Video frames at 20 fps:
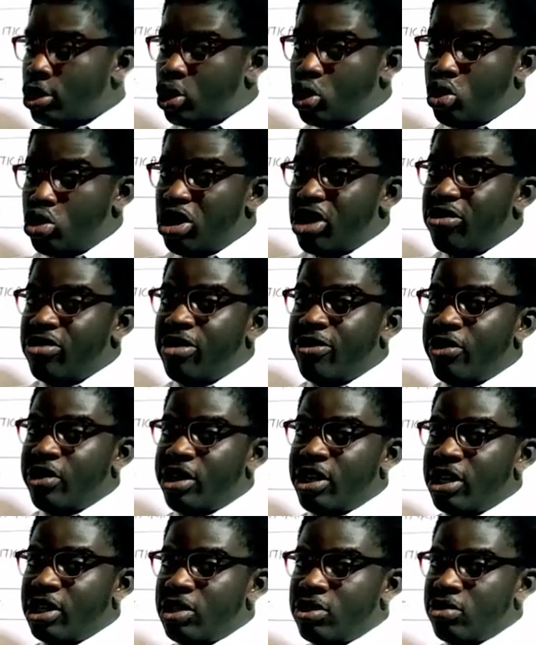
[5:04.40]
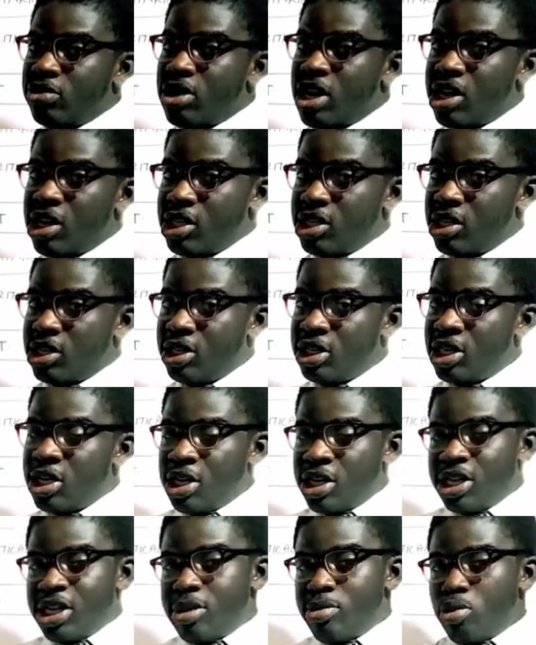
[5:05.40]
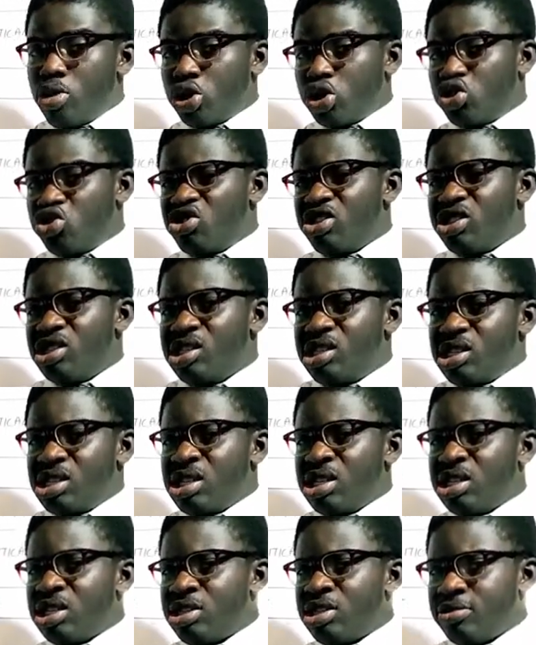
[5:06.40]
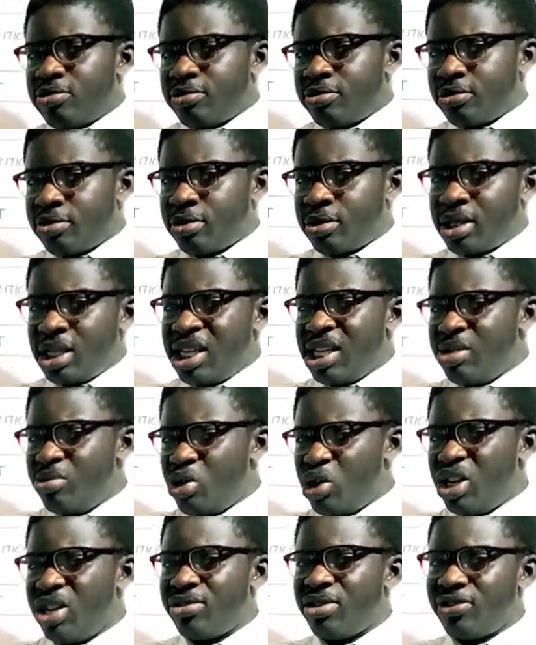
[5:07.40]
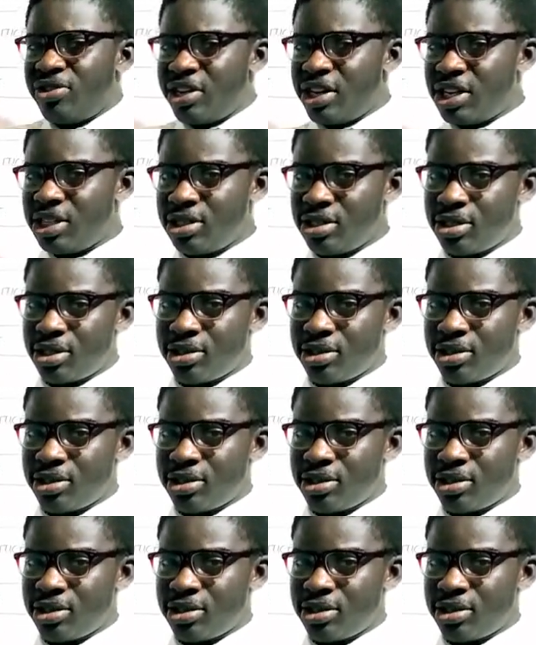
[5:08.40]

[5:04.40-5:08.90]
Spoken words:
you never forget anything. The more strange it is, the more you never forget